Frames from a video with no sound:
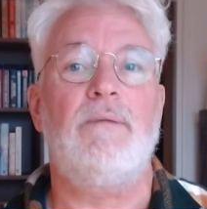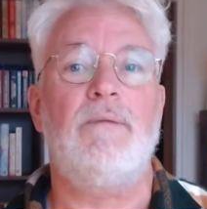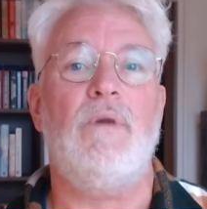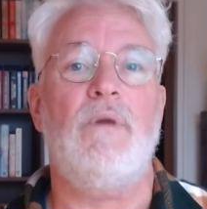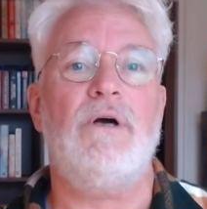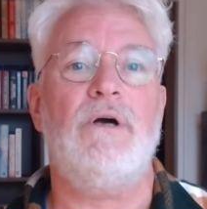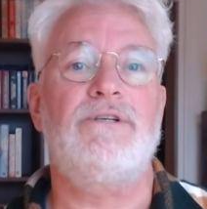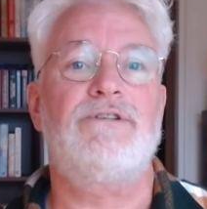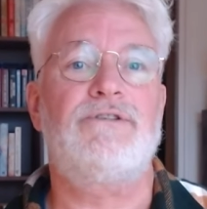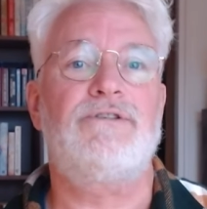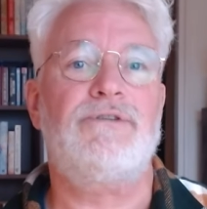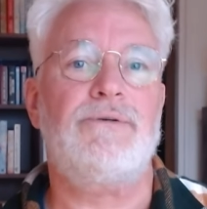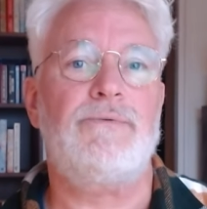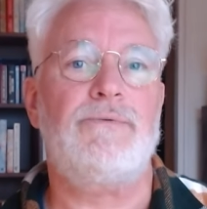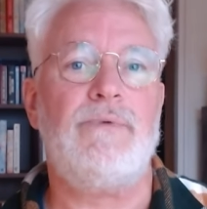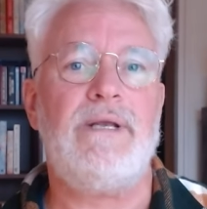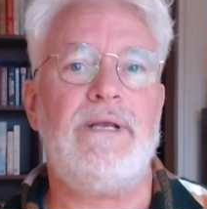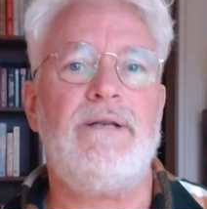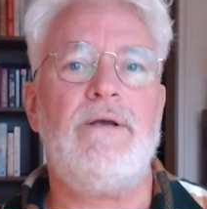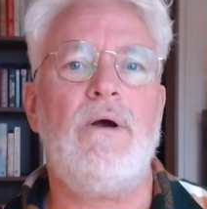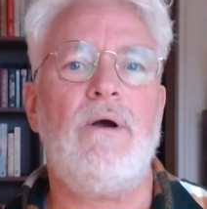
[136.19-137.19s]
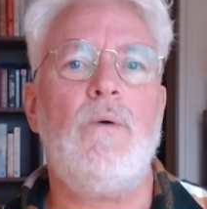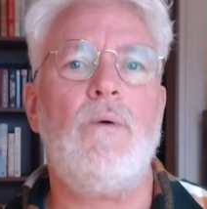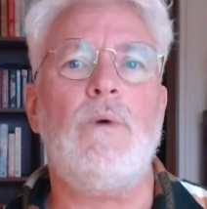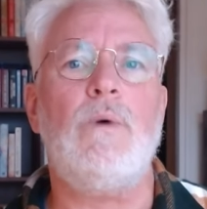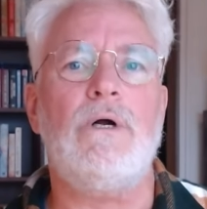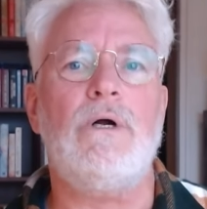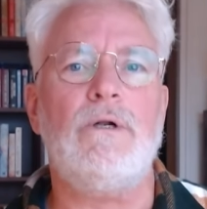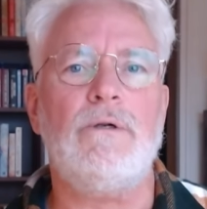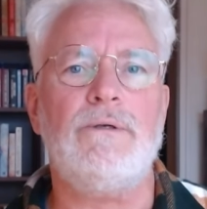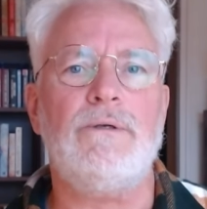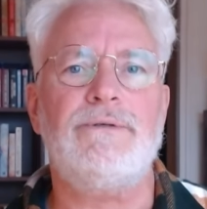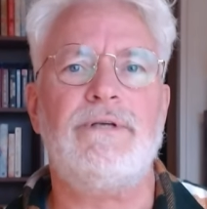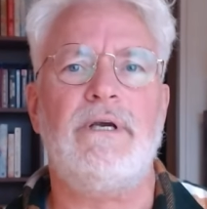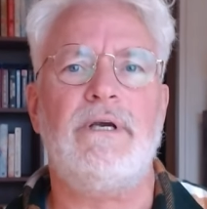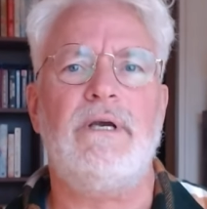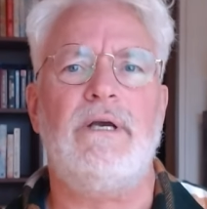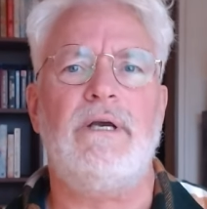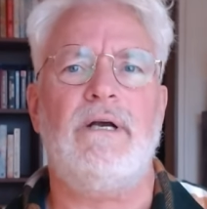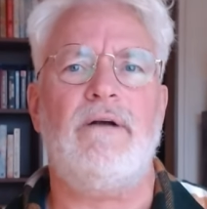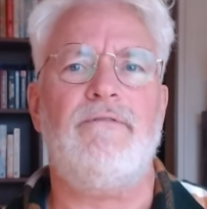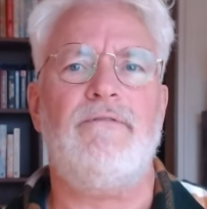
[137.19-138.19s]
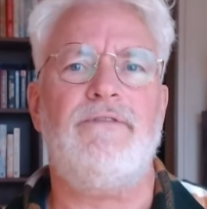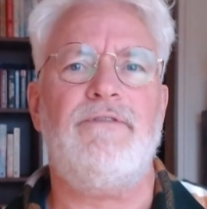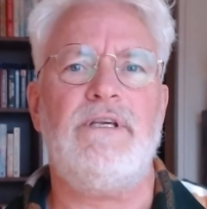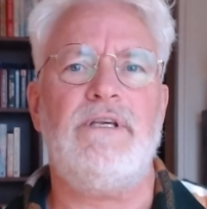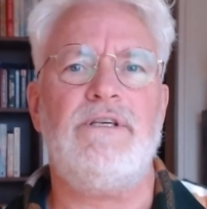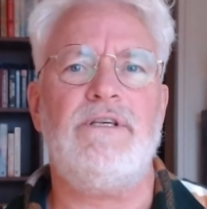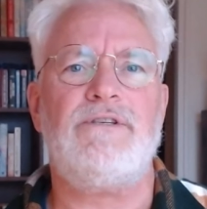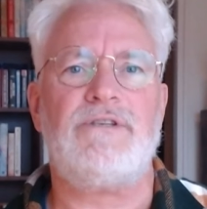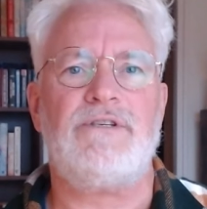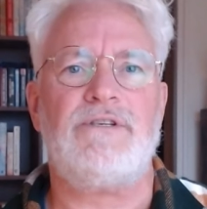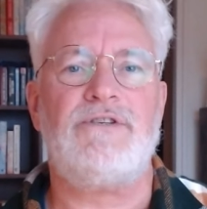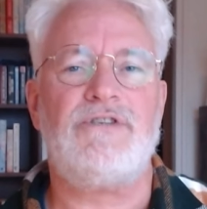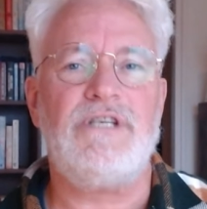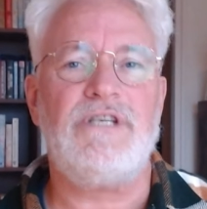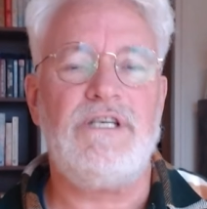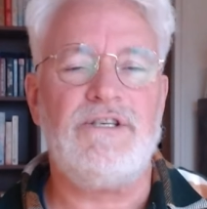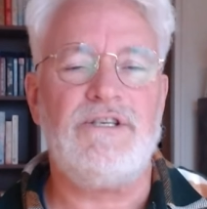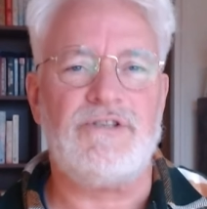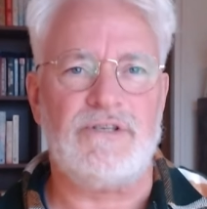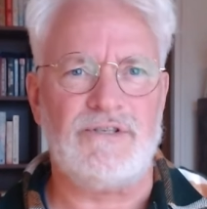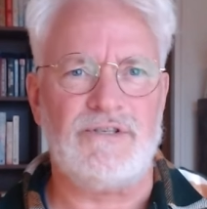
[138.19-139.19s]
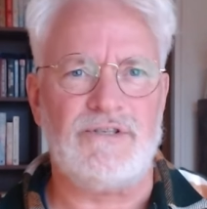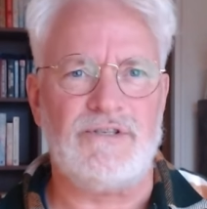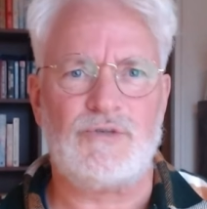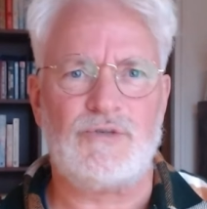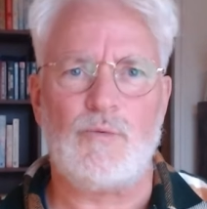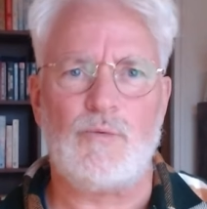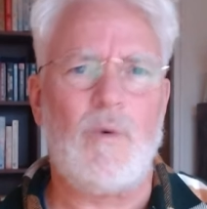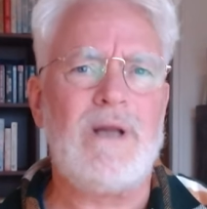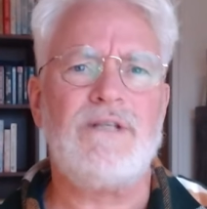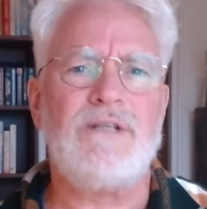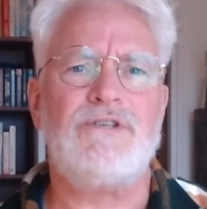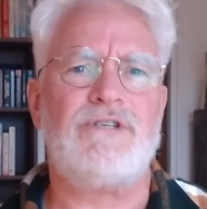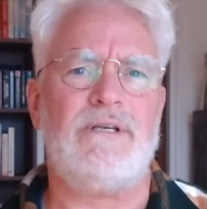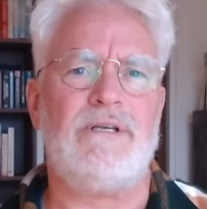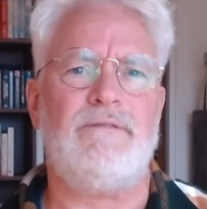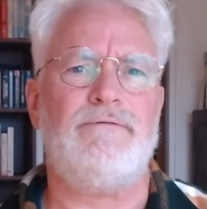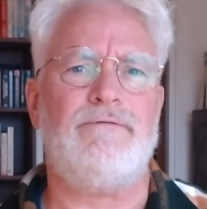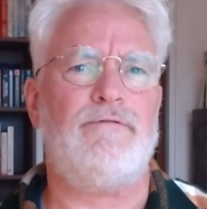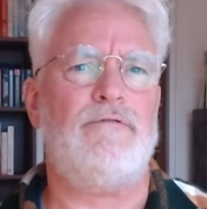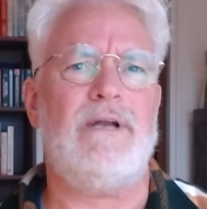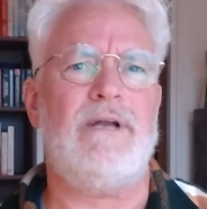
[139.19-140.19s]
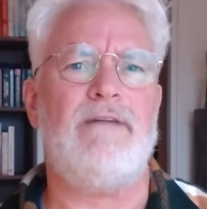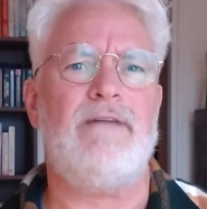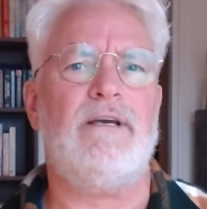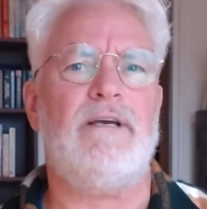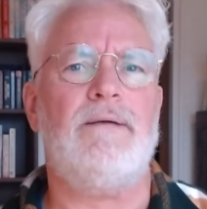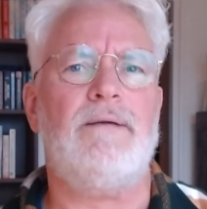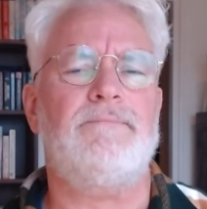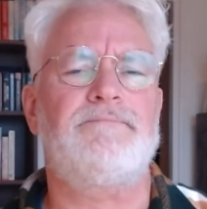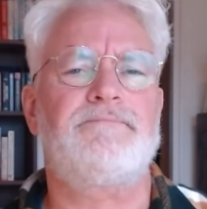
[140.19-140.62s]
but to rid her world of these seasons once and forever.